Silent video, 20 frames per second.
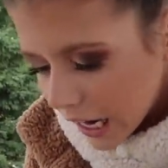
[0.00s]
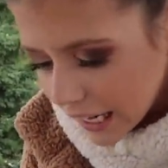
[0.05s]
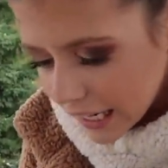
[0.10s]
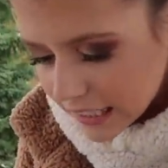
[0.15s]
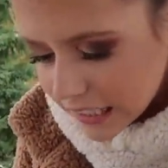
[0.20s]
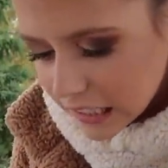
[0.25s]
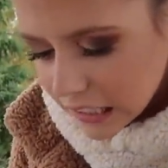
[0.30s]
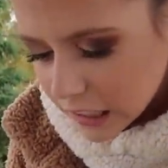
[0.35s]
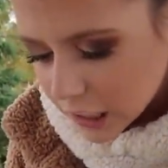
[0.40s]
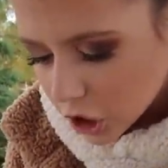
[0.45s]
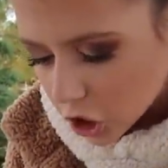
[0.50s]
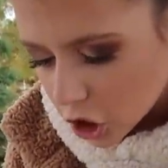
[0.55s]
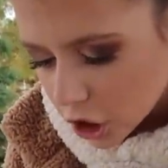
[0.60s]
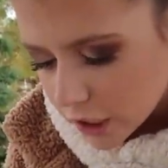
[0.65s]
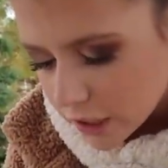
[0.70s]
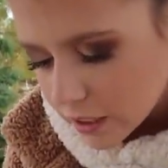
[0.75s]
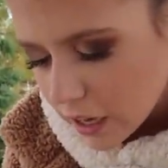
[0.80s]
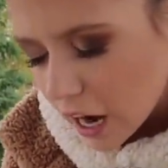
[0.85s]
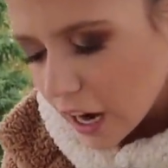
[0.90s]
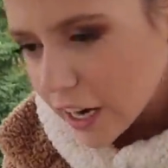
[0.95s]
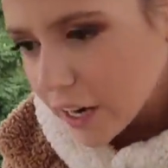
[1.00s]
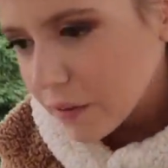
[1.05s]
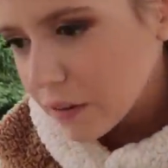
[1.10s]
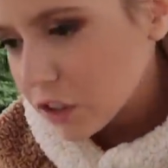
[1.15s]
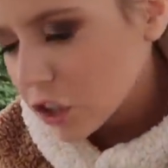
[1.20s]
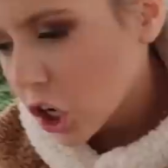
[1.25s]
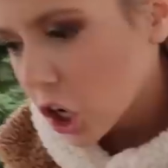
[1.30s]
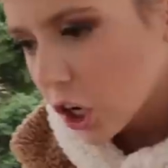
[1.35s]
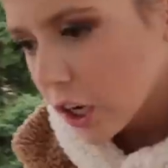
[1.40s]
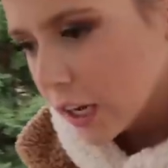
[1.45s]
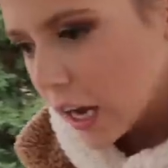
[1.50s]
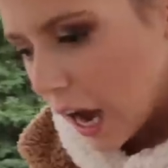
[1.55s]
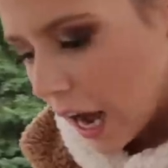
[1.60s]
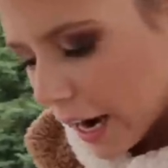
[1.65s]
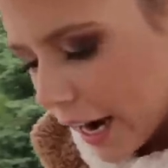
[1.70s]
It's literally not even turning on.